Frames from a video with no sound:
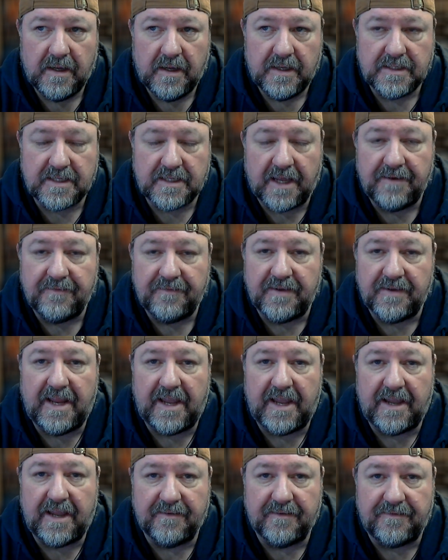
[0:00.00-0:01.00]
kind of a
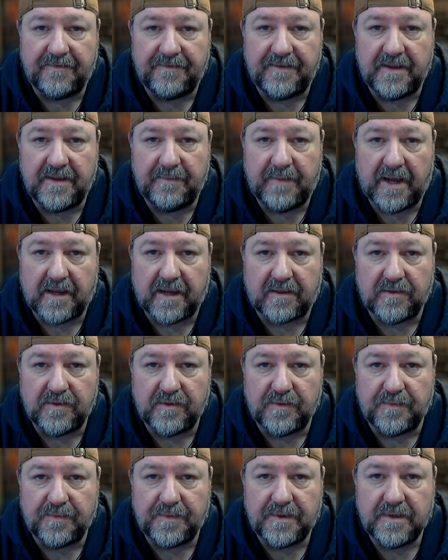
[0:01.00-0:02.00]
negative feedback
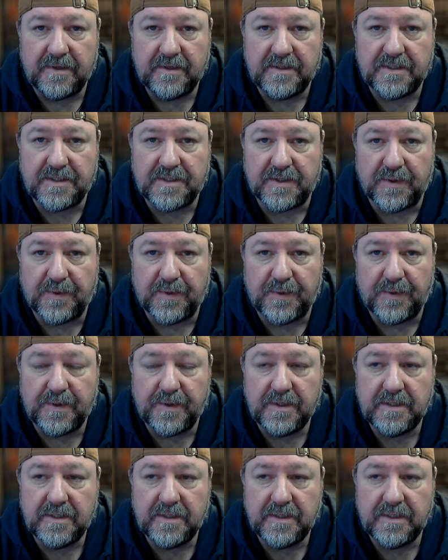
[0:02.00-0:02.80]
loop. So